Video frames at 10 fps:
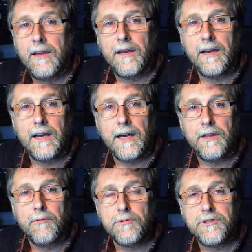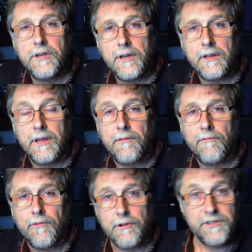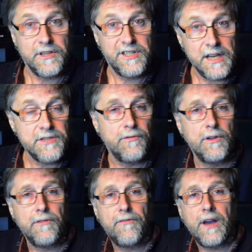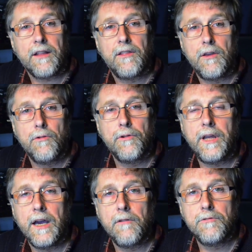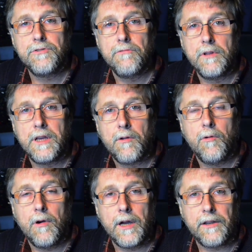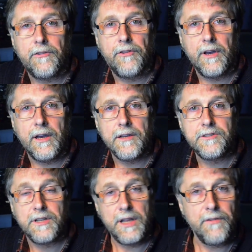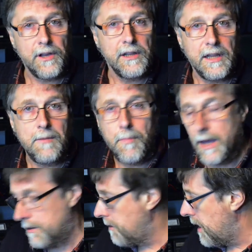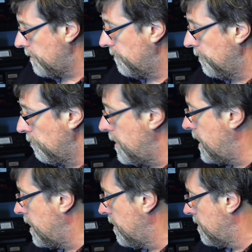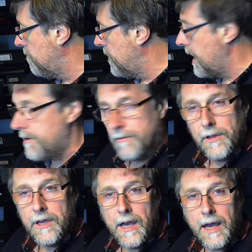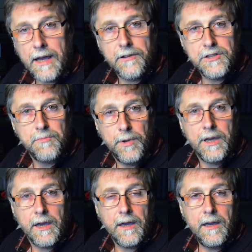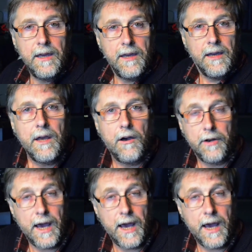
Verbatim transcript: uh was certainly very successful. In fact, the audio was really quite uh, significantly better out of the rig, out of the uh, out of the speaker on